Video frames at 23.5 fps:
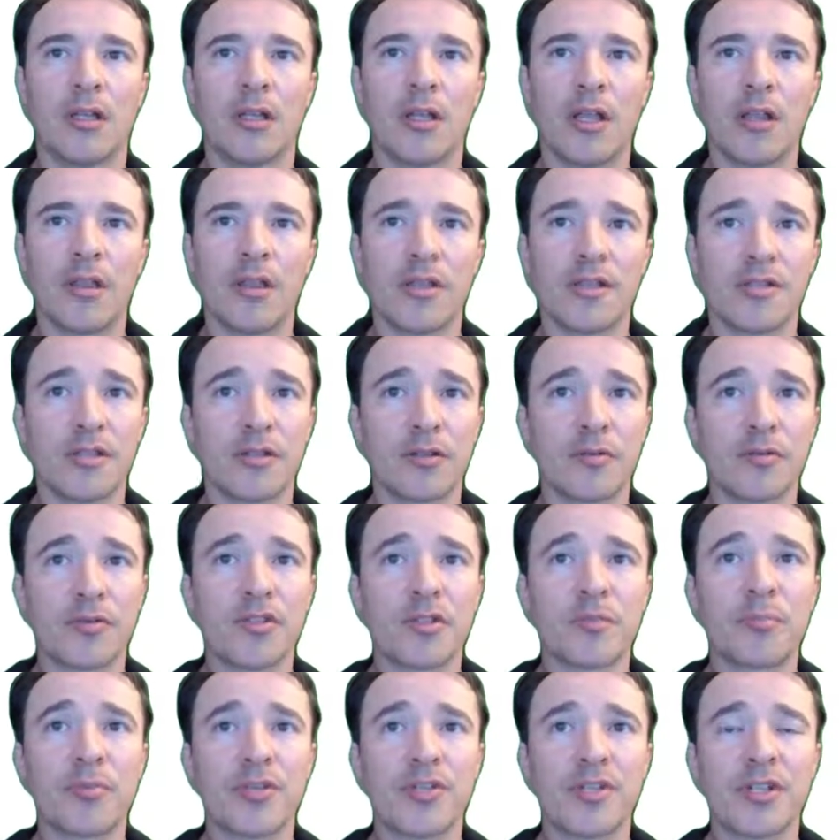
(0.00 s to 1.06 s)
The
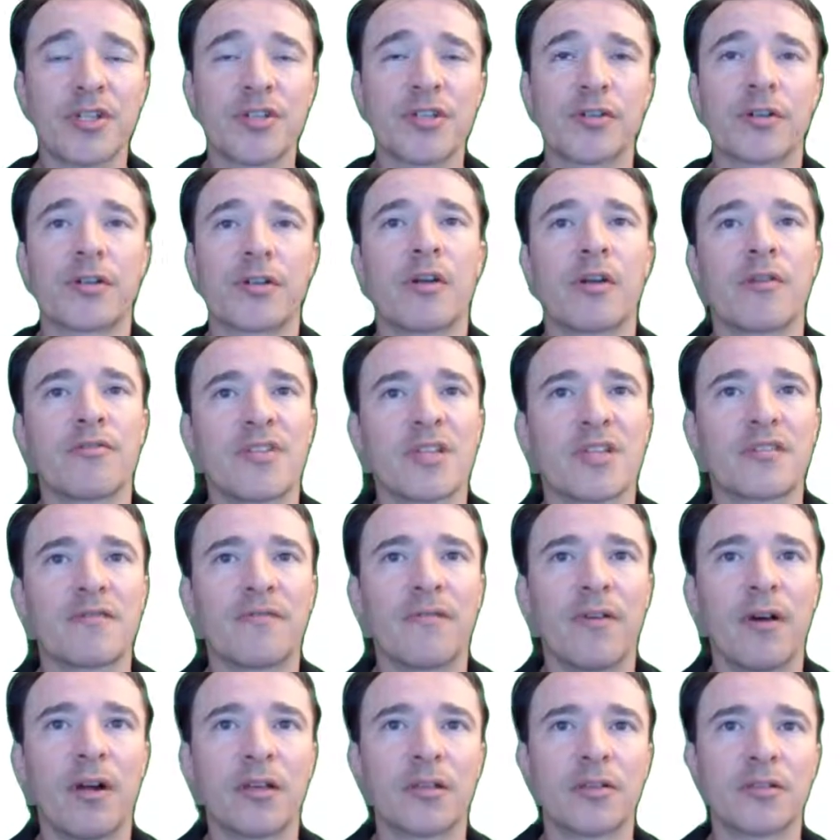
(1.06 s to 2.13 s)
solution procedure goes as
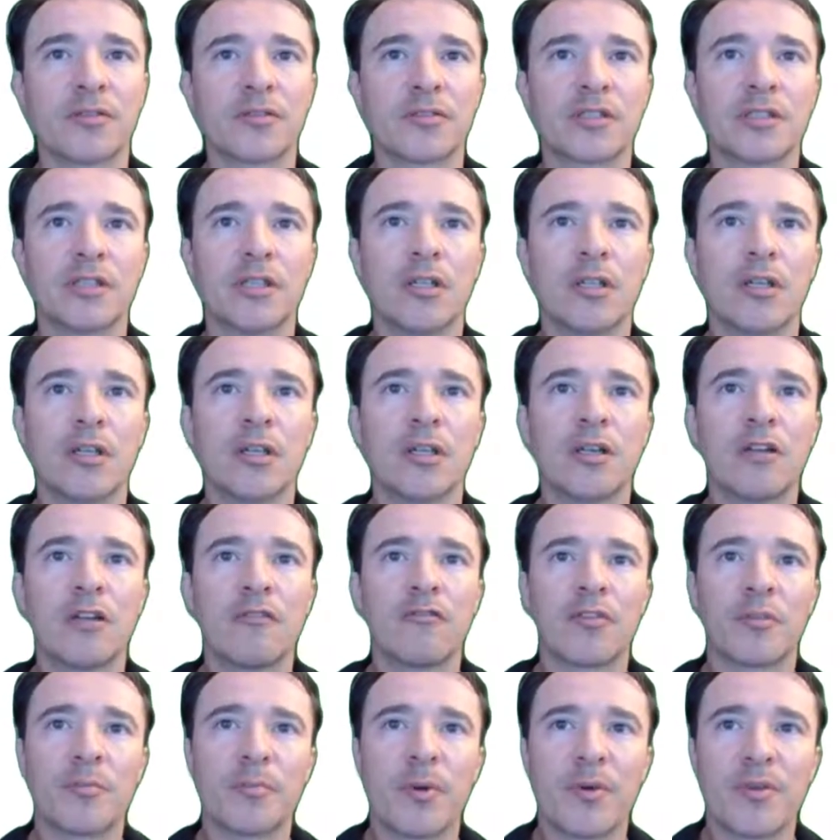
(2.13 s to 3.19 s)
follows.
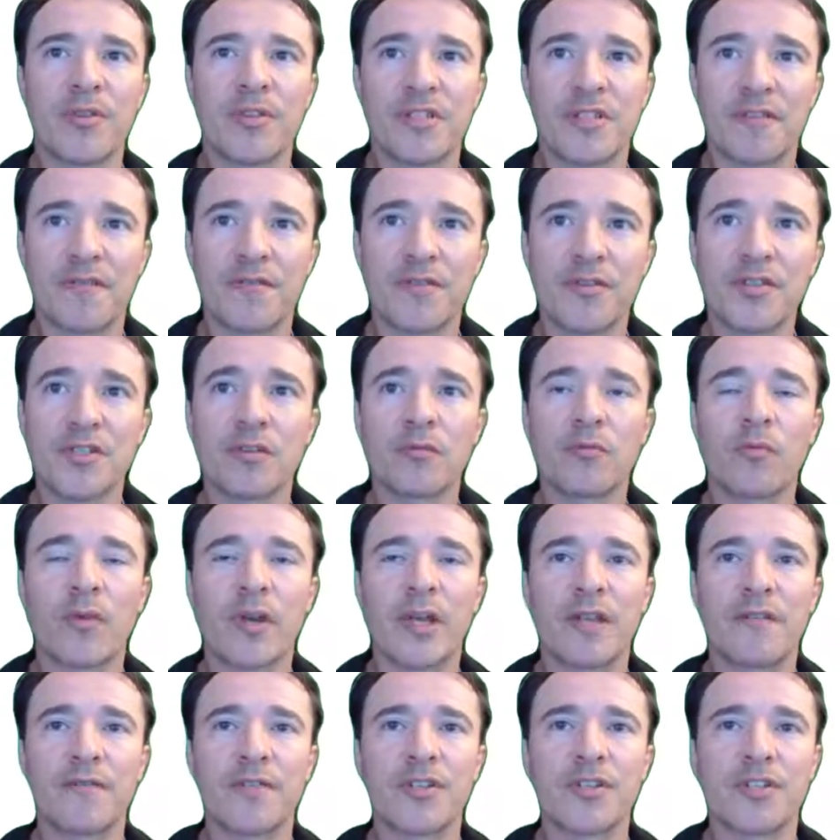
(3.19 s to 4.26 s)
For both the diffusion
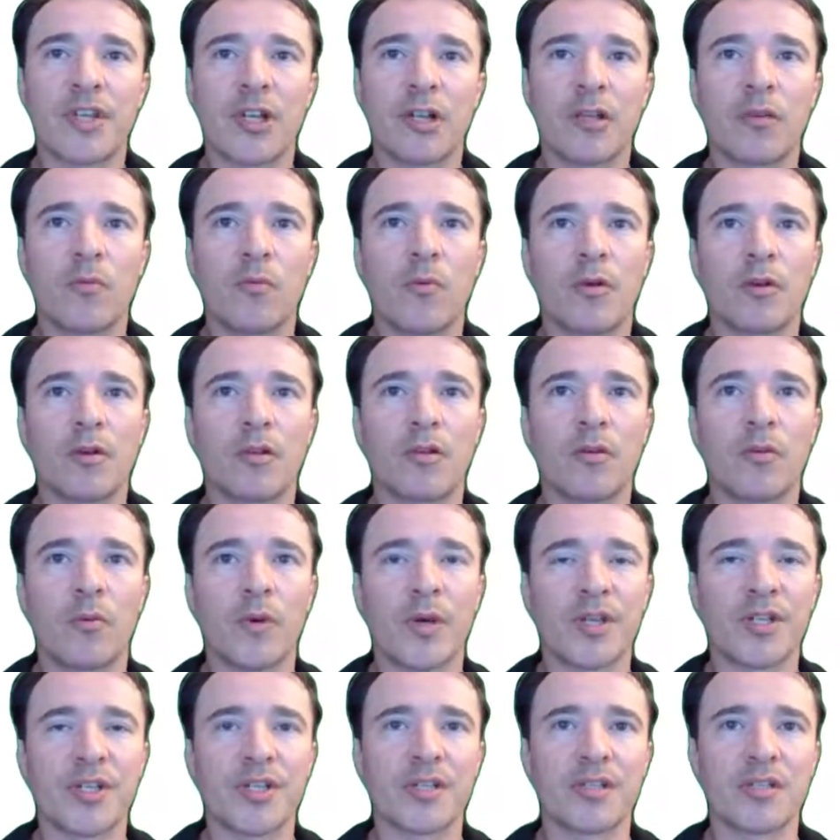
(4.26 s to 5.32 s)
wave and shallow water
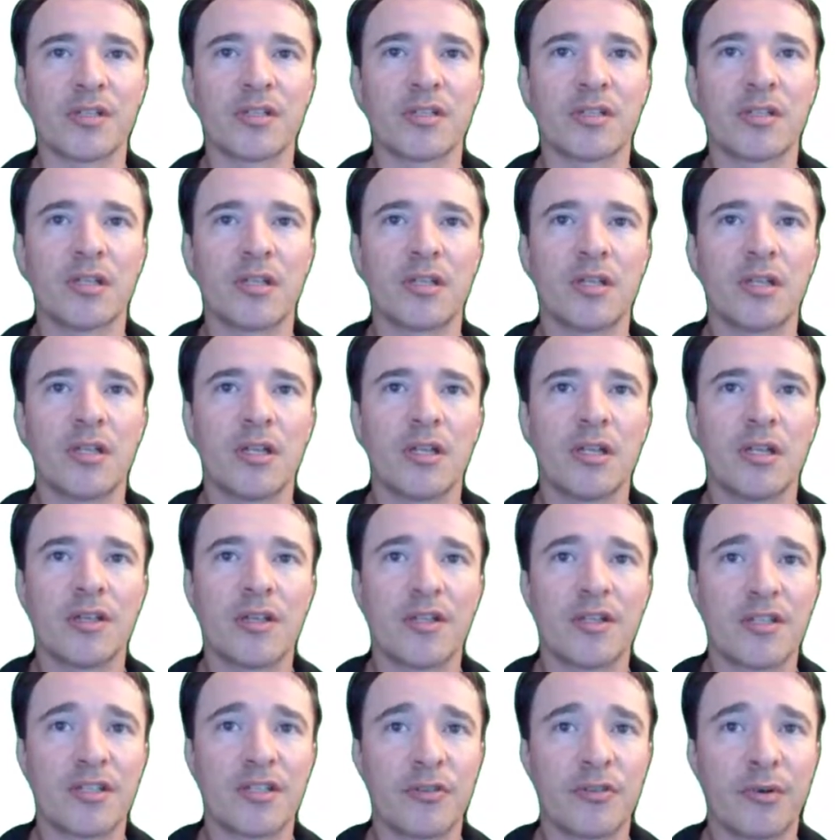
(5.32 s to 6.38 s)
equations, the
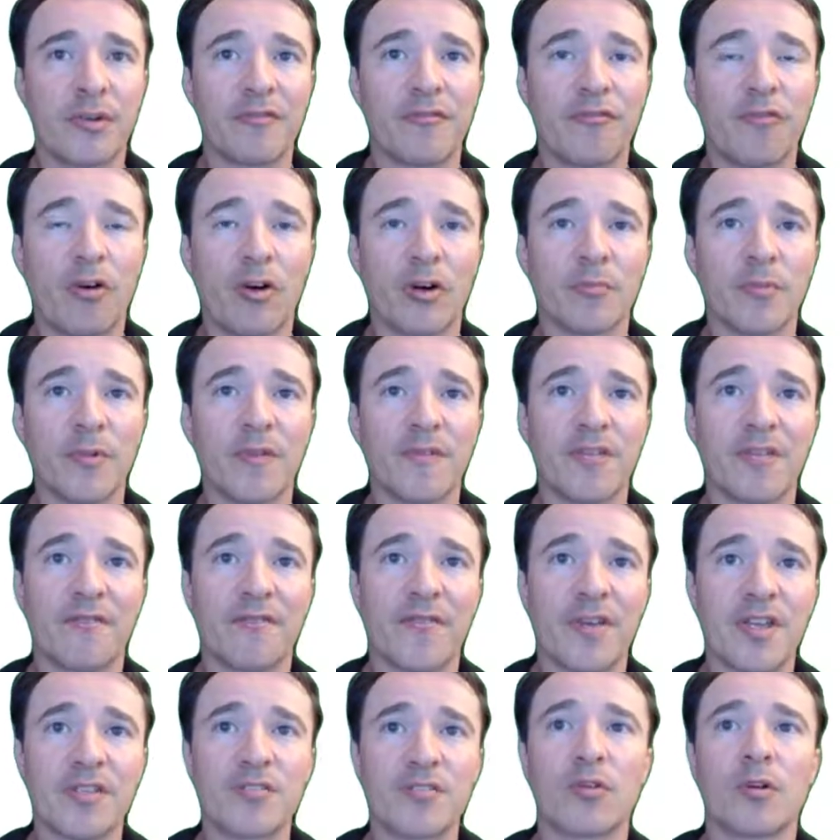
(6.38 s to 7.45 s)
discrete form of the
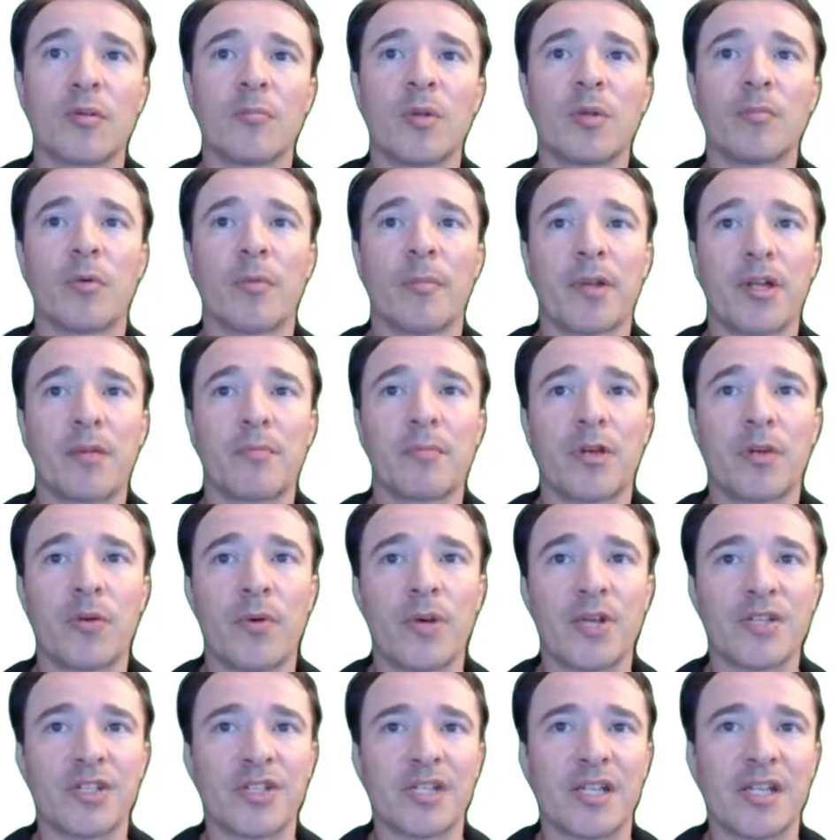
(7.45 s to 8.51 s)
phase normal momentum
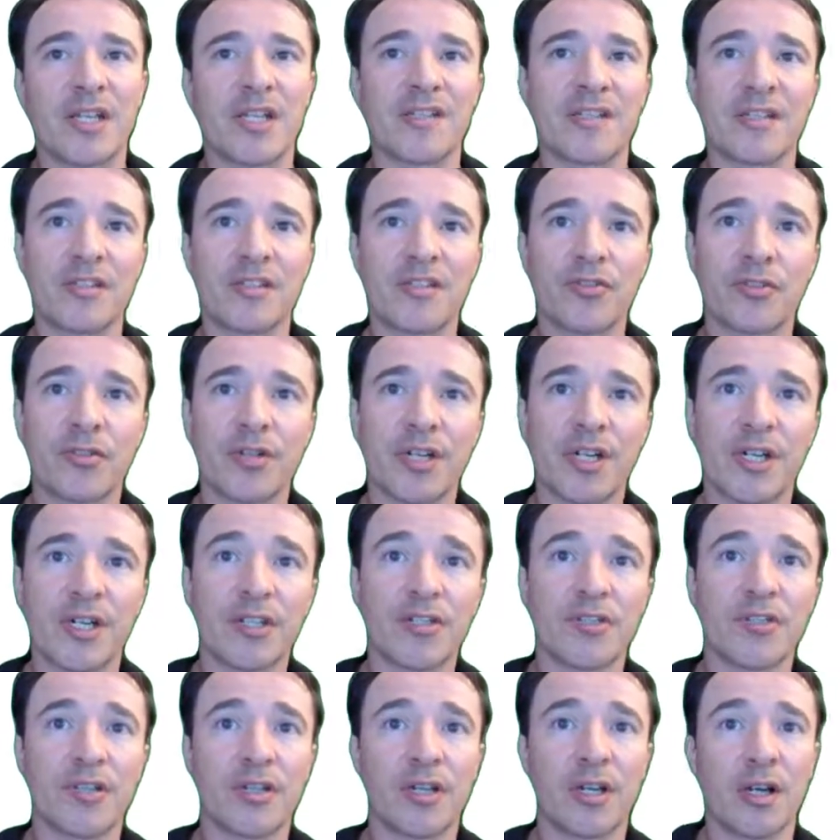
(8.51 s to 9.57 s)
equation is inserted
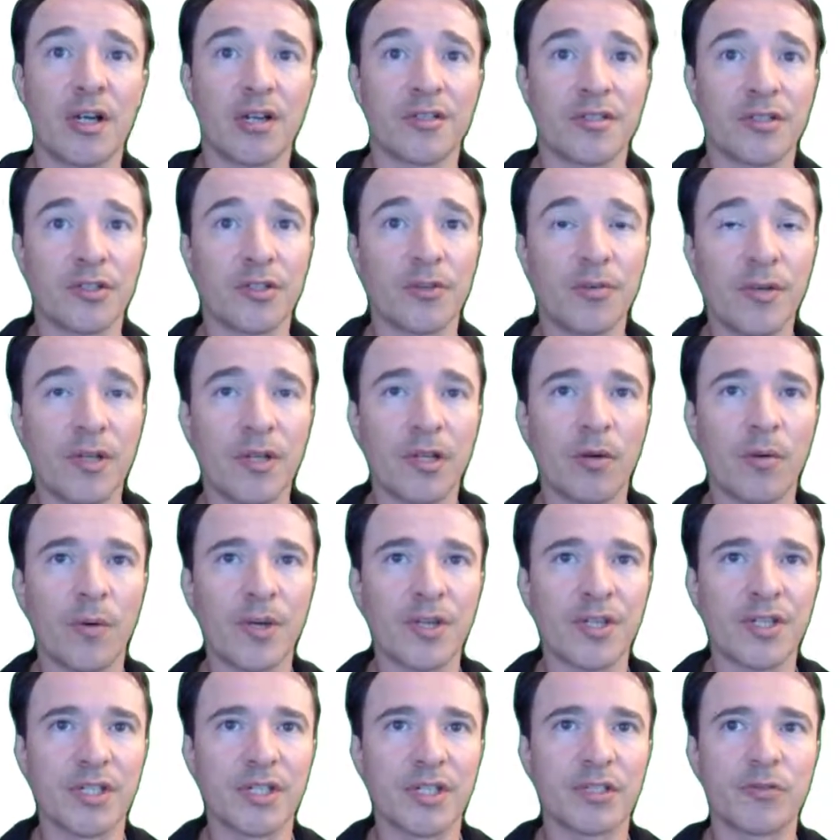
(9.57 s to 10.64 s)
into the continuity
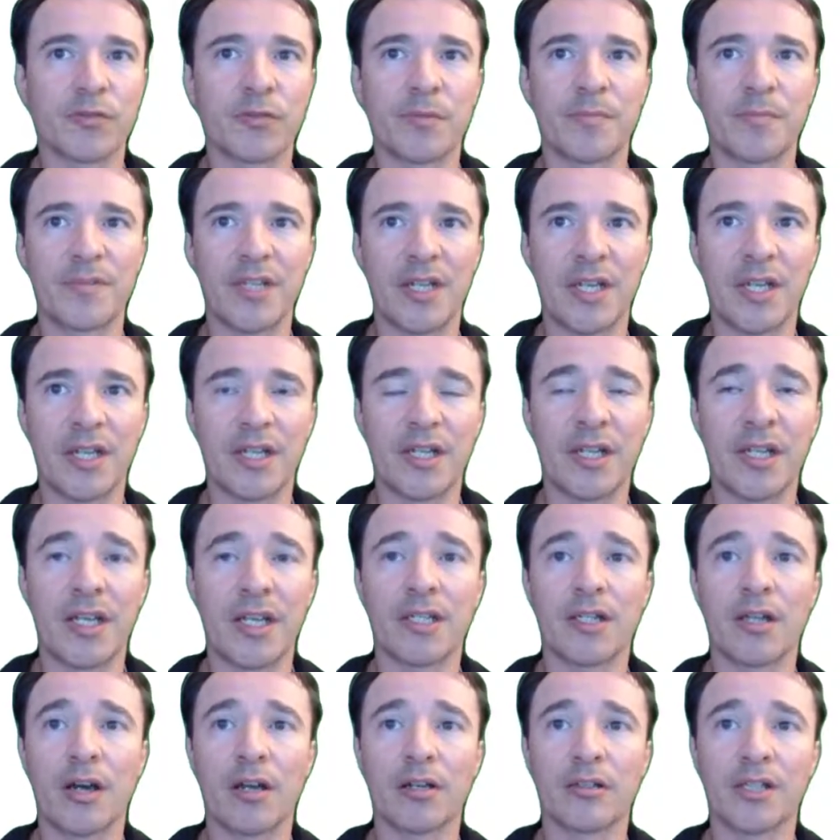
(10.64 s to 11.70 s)
equation to obtain a
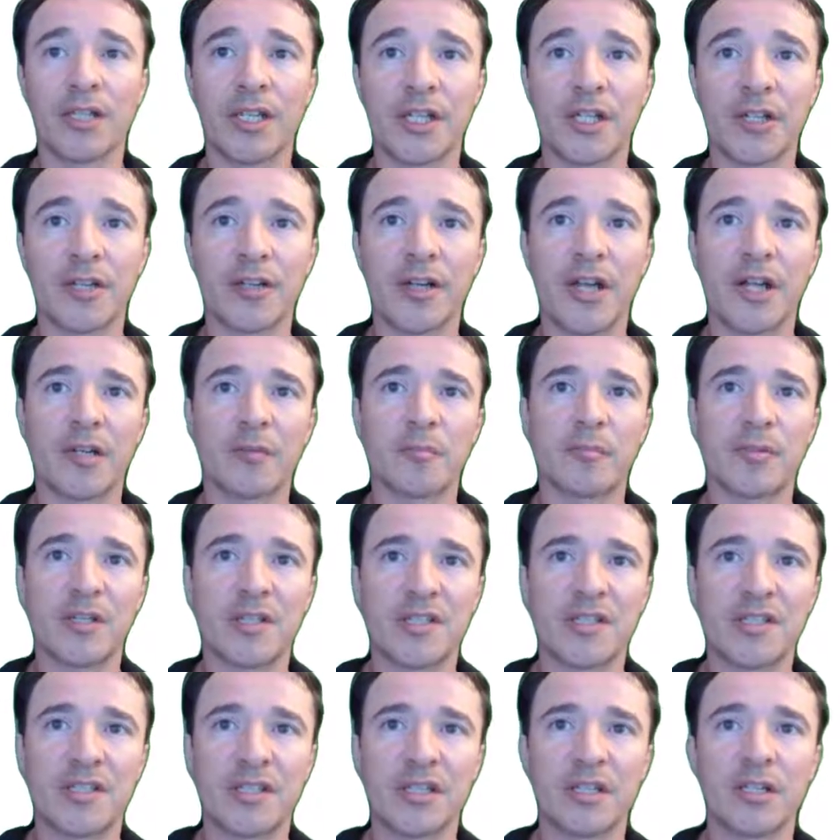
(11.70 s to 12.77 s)
nonlinear and
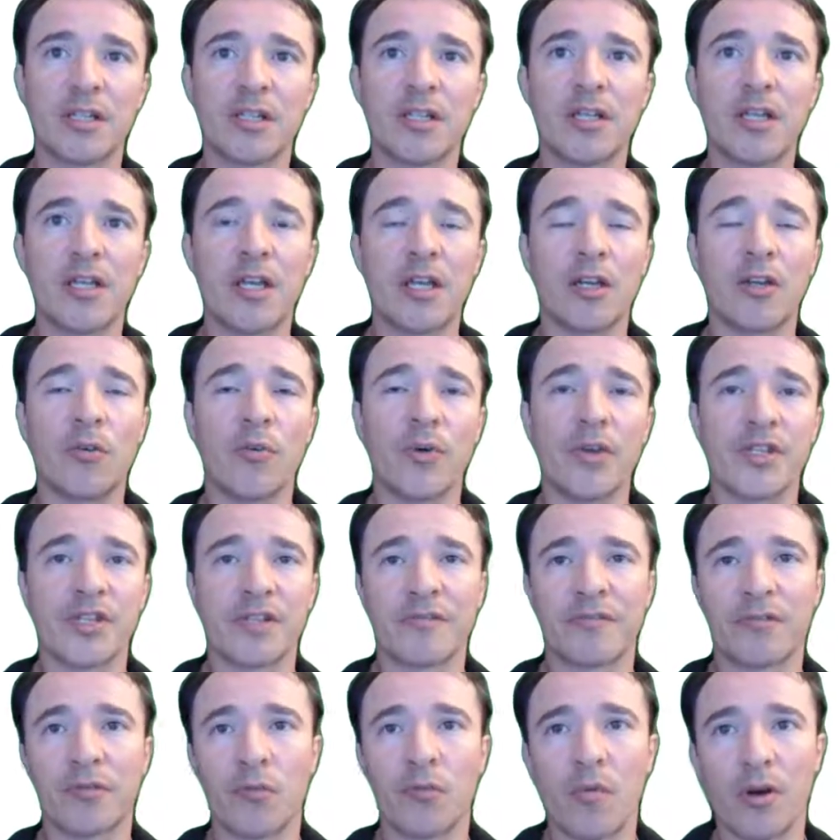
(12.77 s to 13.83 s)
implicit equation
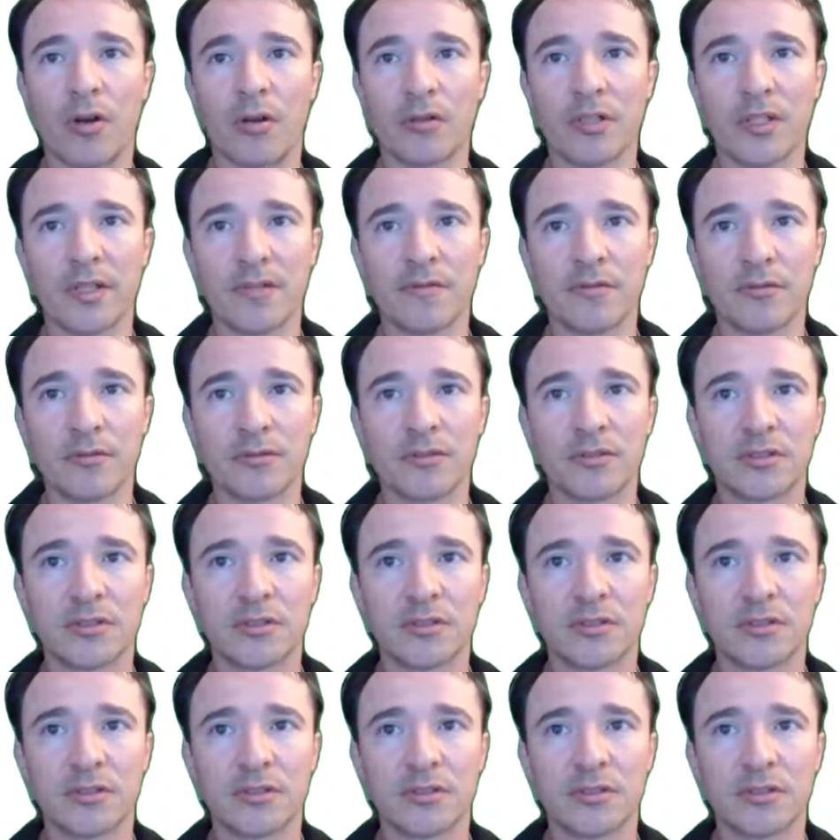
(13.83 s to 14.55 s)
for water levels.